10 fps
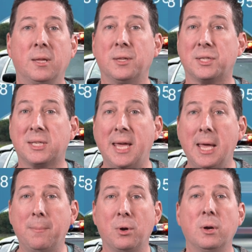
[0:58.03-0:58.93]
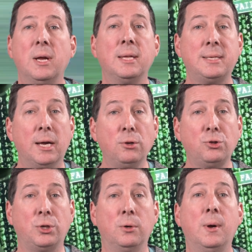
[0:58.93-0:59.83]
The scammer
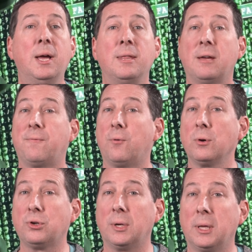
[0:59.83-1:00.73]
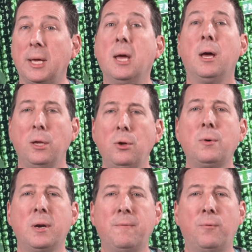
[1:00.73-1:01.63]
tells you that fortunately you
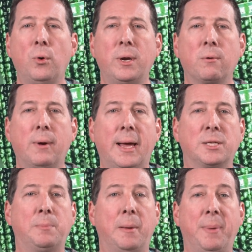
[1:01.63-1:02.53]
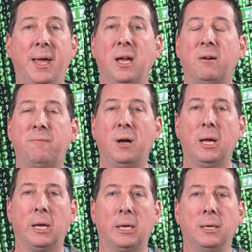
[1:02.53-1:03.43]
can avoid arrest by paying a
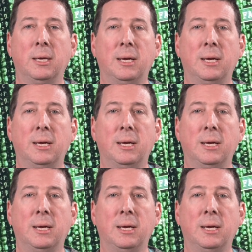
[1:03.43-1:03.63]
fine.